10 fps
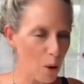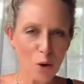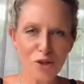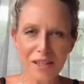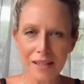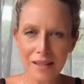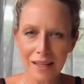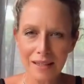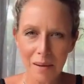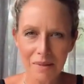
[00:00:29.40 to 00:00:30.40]
potions
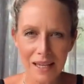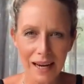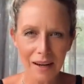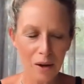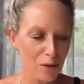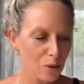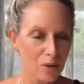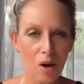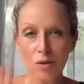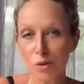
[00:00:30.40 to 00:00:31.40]
and things up today, I
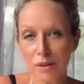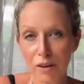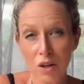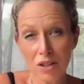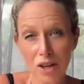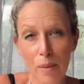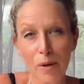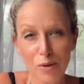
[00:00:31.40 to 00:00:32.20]
thought if I got time,